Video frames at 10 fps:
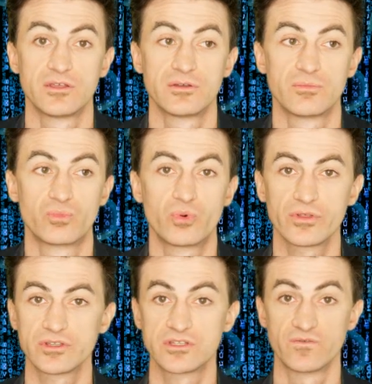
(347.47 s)
really
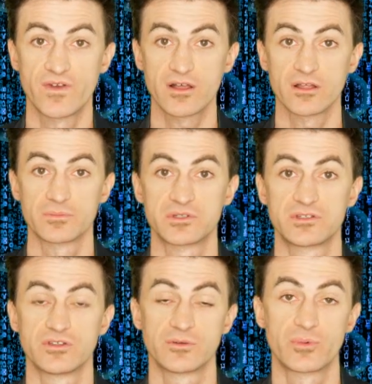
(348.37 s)
developed to
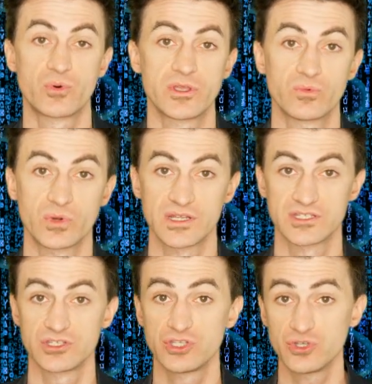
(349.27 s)
the point when it's
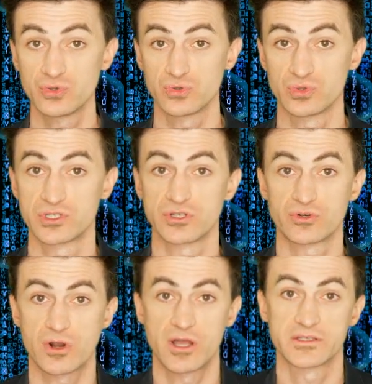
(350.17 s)
used
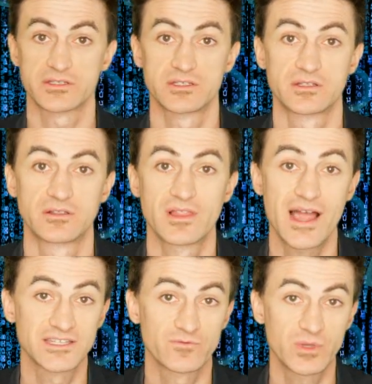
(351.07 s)
across lots
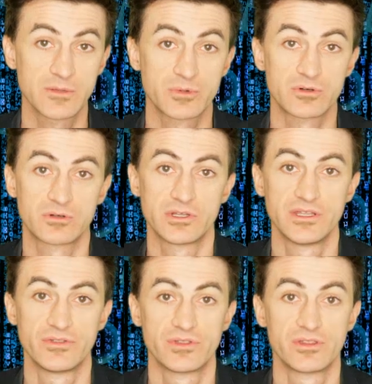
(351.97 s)
of people
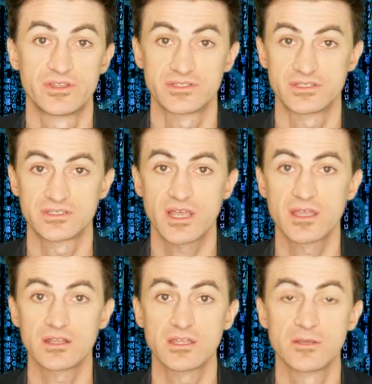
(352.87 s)
in the
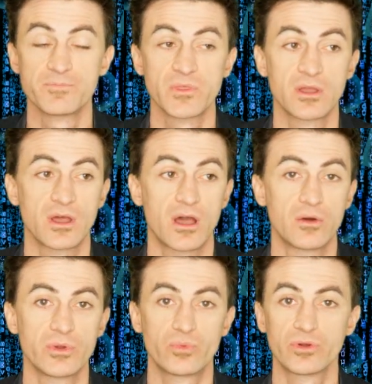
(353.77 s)
society, we
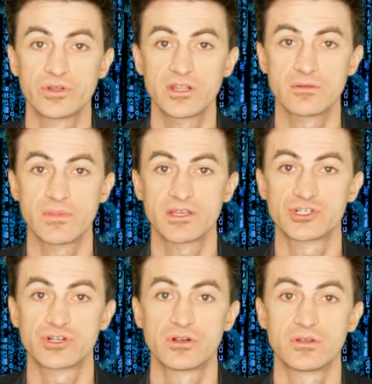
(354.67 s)
really need to make
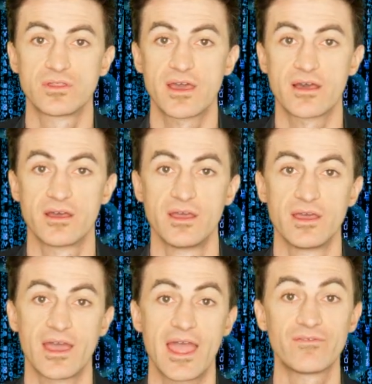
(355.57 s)
sure that
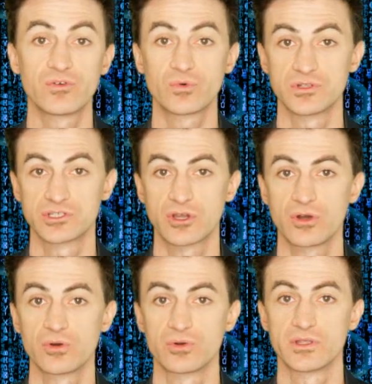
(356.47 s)
everyone's
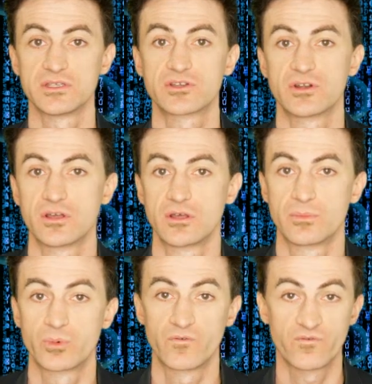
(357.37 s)
code is going to
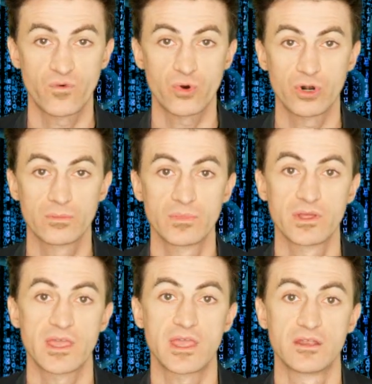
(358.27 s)
perform
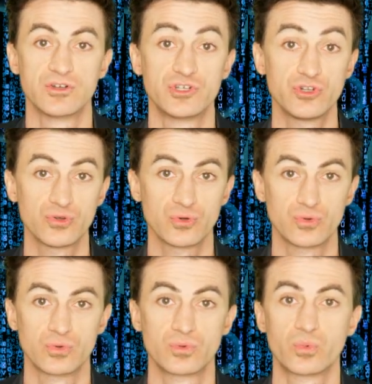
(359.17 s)
and do
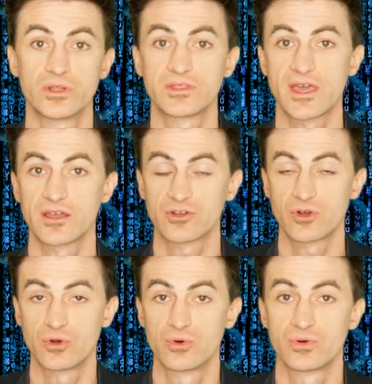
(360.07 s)
what that
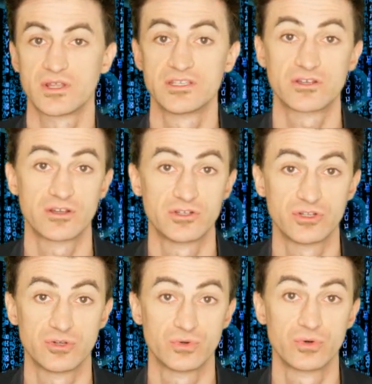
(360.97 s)
code is going to
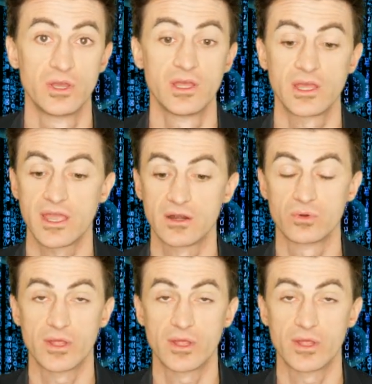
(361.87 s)
do, and what